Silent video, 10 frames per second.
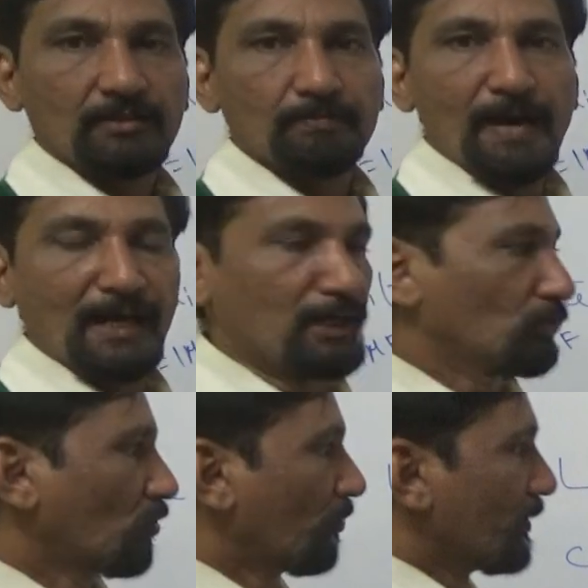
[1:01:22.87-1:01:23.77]

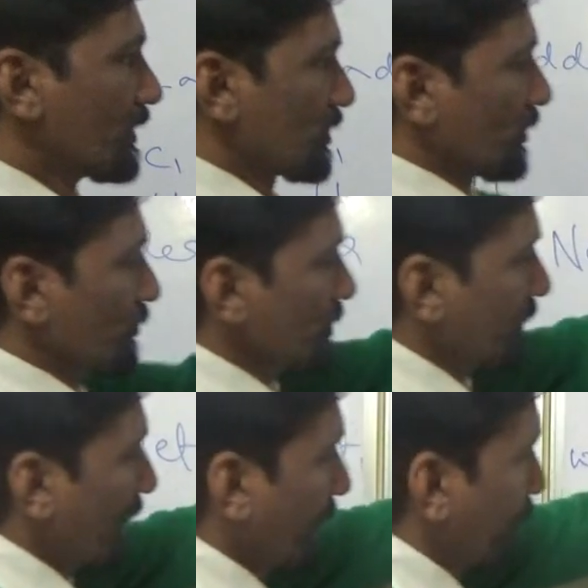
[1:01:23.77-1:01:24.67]
parallel combination. You see
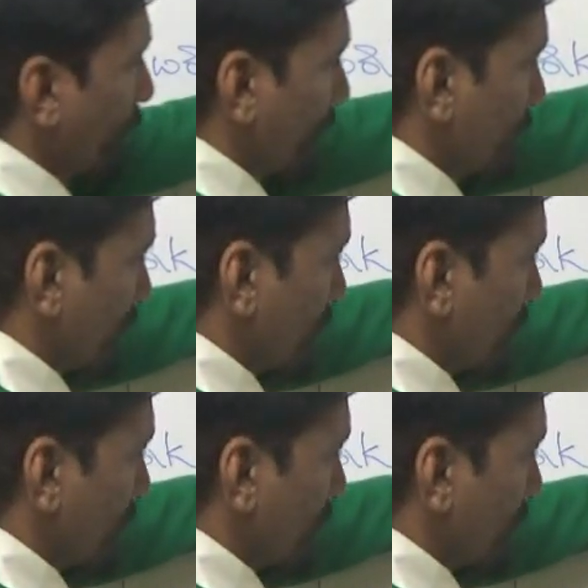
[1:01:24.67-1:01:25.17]
the end points are